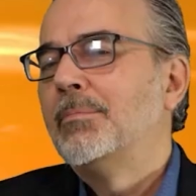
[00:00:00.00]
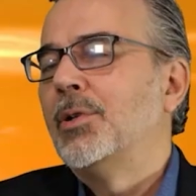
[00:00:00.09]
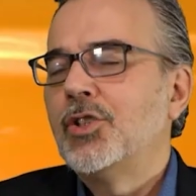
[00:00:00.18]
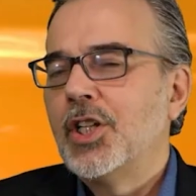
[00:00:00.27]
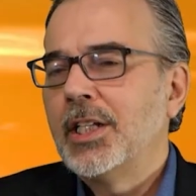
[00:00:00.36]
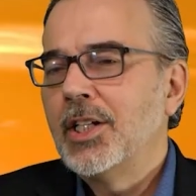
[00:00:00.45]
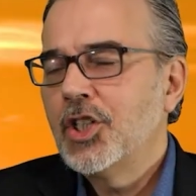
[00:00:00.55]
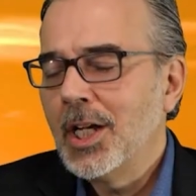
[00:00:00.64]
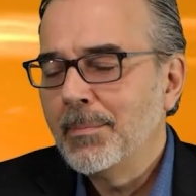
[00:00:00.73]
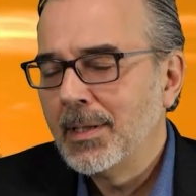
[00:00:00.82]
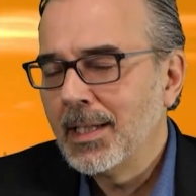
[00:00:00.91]
approaching the
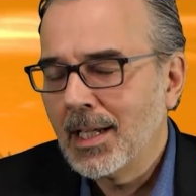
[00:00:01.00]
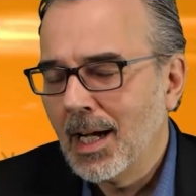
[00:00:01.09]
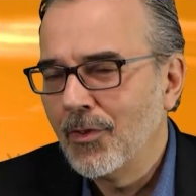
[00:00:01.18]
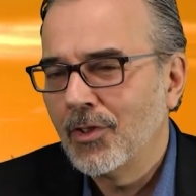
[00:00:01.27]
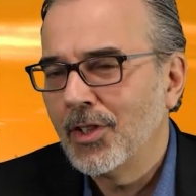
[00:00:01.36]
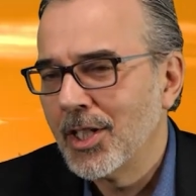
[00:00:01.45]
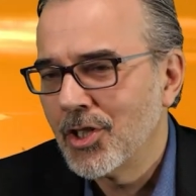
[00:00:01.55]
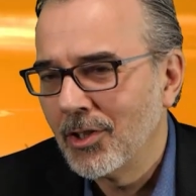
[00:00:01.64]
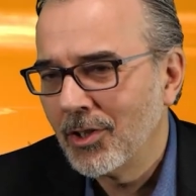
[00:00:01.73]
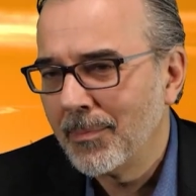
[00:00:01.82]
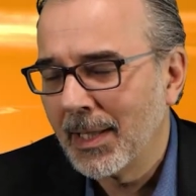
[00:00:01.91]
ship, and the
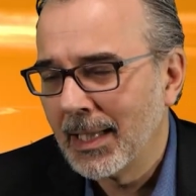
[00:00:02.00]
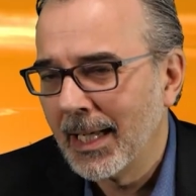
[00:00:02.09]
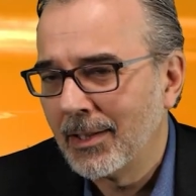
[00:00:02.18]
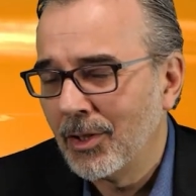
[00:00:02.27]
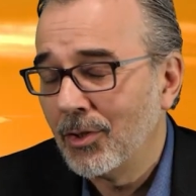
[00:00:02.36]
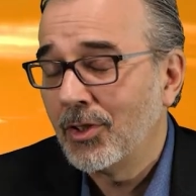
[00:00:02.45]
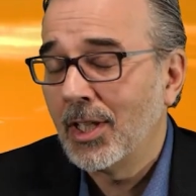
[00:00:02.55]
conversation, something like, do you